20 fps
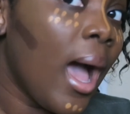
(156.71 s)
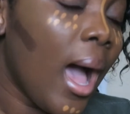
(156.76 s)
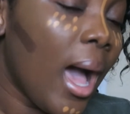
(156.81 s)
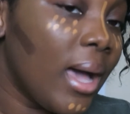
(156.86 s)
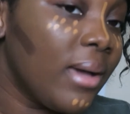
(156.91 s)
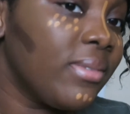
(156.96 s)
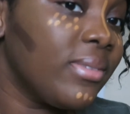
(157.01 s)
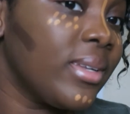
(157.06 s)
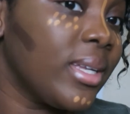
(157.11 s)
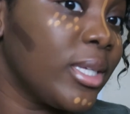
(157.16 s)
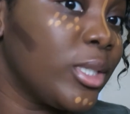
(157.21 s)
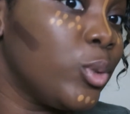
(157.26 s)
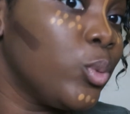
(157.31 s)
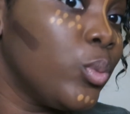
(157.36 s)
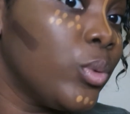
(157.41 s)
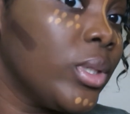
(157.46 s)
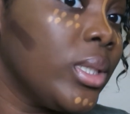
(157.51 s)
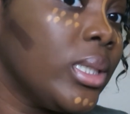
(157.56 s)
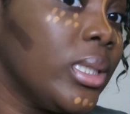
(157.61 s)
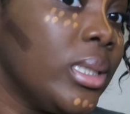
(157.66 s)
I feel like you
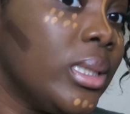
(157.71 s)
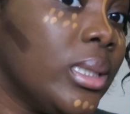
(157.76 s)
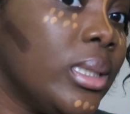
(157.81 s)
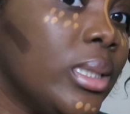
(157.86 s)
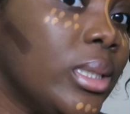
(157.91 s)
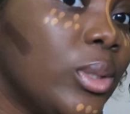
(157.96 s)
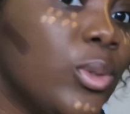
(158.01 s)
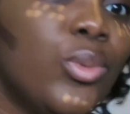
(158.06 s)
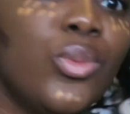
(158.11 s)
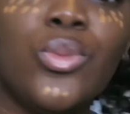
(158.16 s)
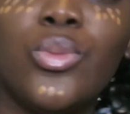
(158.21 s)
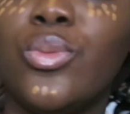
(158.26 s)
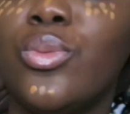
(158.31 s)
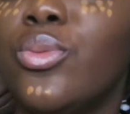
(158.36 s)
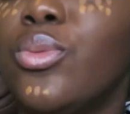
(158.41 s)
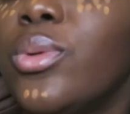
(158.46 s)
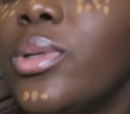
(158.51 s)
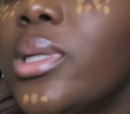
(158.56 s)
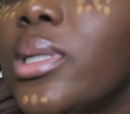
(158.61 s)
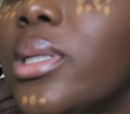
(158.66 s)
really, you
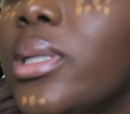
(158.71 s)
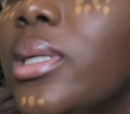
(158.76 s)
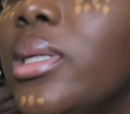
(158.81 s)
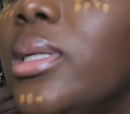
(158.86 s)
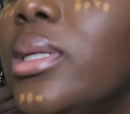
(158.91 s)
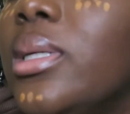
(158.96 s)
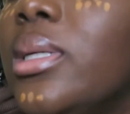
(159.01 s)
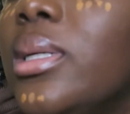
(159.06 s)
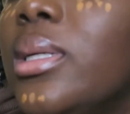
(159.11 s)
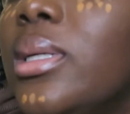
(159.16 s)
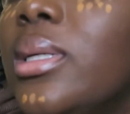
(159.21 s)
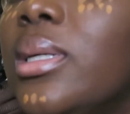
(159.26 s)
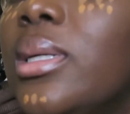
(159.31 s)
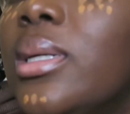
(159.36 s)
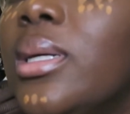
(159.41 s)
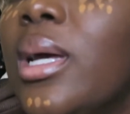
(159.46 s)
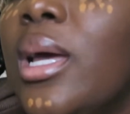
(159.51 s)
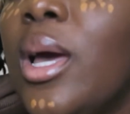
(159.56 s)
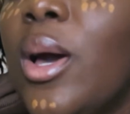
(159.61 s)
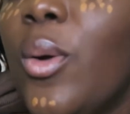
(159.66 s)
really,
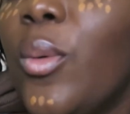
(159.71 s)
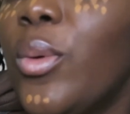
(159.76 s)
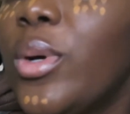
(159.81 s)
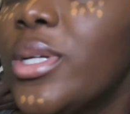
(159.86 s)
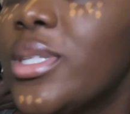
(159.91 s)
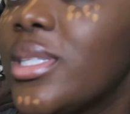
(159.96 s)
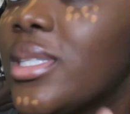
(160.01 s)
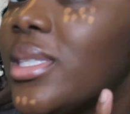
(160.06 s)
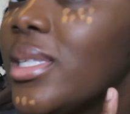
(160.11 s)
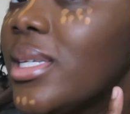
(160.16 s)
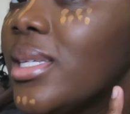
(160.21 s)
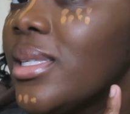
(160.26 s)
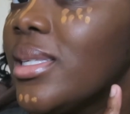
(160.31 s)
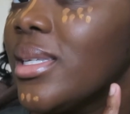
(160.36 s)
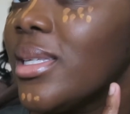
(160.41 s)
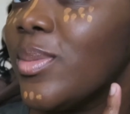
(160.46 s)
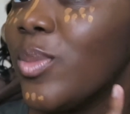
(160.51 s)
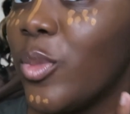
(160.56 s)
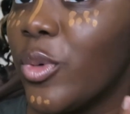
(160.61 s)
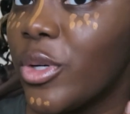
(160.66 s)
whereas this
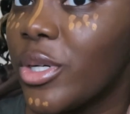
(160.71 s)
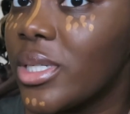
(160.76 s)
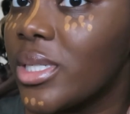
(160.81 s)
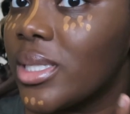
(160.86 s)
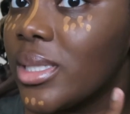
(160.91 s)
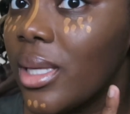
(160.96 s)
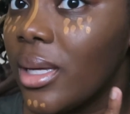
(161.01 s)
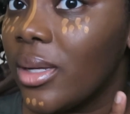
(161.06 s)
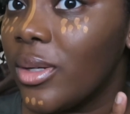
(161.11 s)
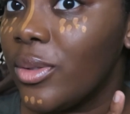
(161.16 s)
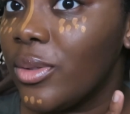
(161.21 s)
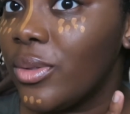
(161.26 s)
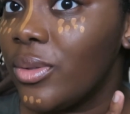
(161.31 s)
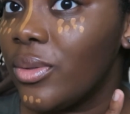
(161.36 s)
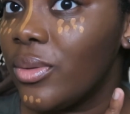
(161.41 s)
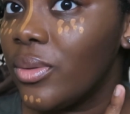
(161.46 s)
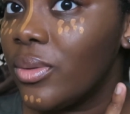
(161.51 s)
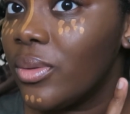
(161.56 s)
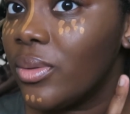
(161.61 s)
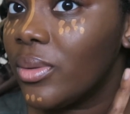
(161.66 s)
is more a
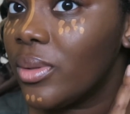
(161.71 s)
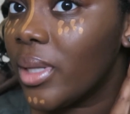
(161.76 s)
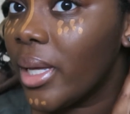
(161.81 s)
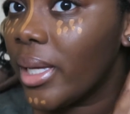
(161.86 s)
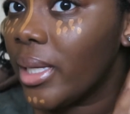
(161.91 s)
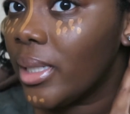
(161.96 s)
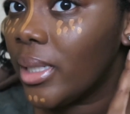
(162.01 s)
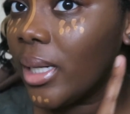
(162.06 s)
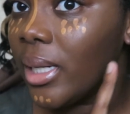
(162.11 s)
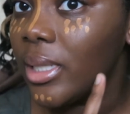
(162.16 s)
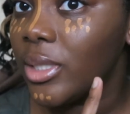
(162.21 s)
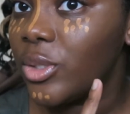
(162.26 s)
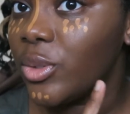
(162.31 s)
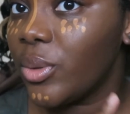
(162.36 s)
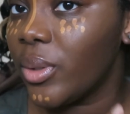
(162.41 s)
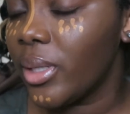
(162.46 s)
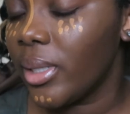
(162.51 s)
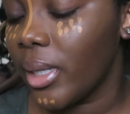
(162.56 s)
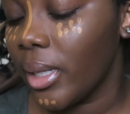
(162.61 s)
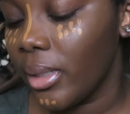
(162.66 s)
subtle light
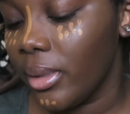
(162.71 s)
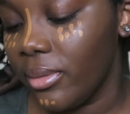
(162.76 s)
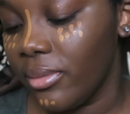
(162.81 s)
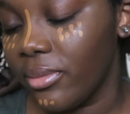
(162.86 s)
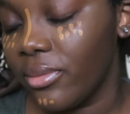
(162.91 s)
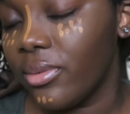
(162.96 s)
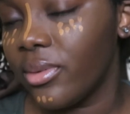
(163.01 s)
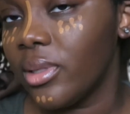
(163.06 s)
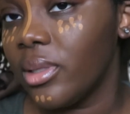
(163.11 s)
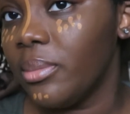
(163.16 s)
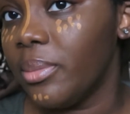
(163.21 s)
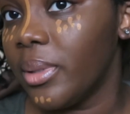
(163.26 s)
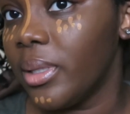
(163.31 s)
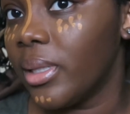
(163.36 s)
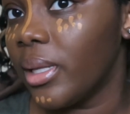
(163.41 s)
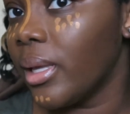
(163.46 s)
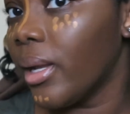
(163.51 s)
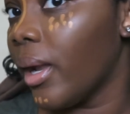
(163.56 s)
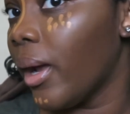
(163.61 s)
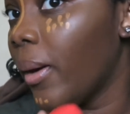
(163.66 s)
contour and I didn't even fully blend
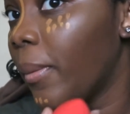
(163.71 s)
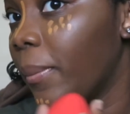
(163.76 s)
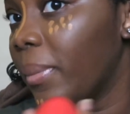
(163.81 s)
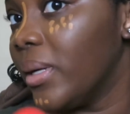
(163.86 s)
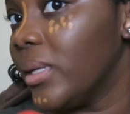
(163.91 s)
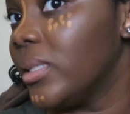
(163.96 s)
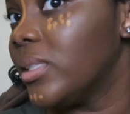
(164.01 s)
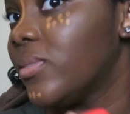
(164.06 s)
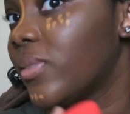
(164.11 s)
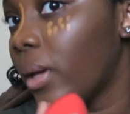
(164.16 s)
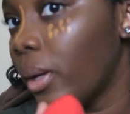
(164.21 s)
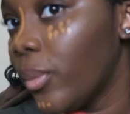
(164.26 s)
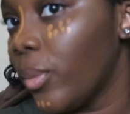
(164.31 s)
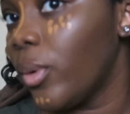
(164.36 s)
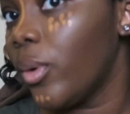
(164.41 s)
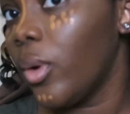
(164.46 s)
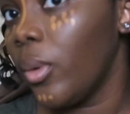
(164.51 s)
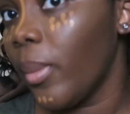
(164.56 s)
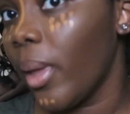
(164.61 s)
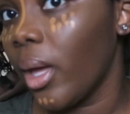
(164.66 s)
that out, but it's fine. We'll
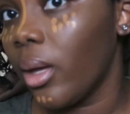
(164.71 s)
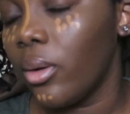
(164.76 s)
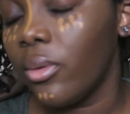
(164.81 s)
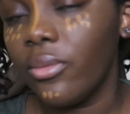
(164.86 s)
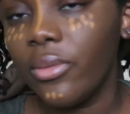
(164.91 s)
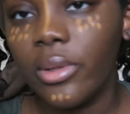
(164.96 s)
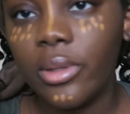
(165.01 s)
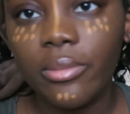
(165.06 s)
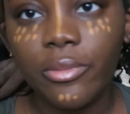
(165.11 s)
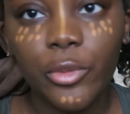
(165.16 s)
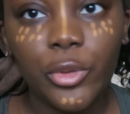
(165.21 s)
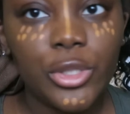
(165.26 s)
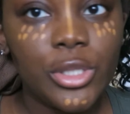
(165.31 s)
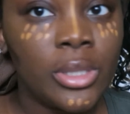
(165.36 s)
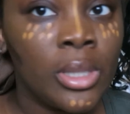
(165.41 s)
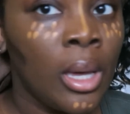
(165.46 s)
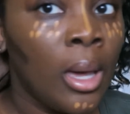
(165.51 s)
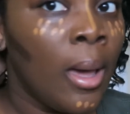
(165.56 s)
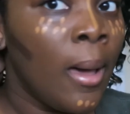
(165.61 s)
go back over it, of course.